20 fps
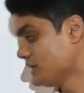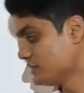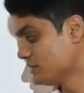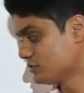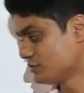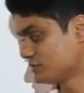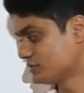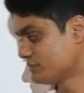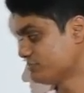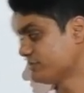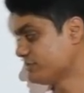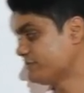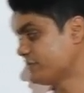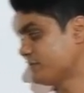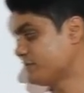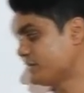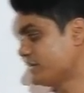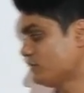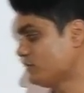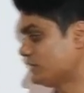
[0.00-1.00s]
So simplify
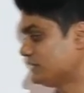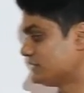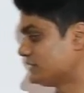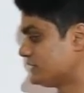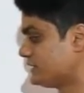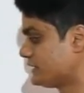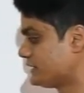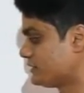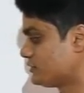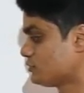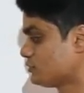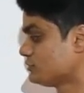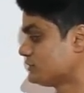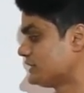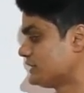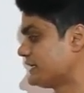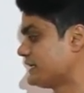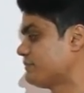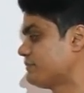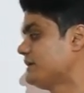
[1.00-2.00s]
madi
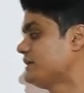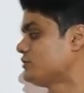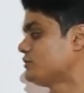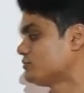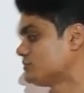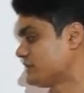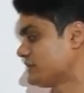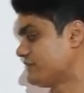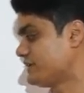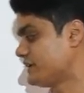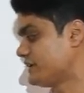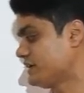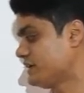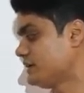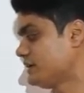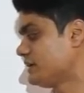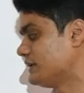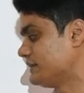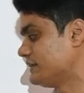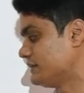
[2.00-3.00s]
230 by
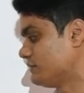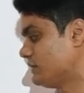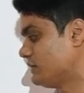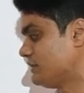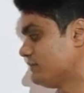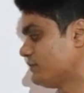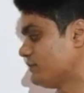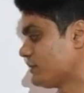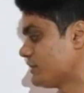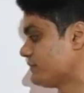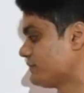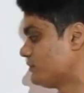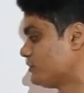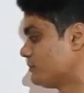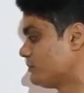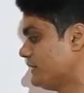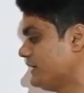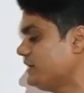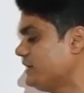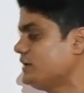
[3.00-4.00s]
270 and
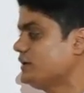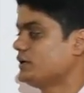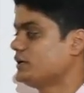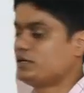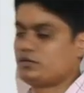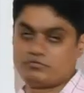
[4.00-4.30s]
144 by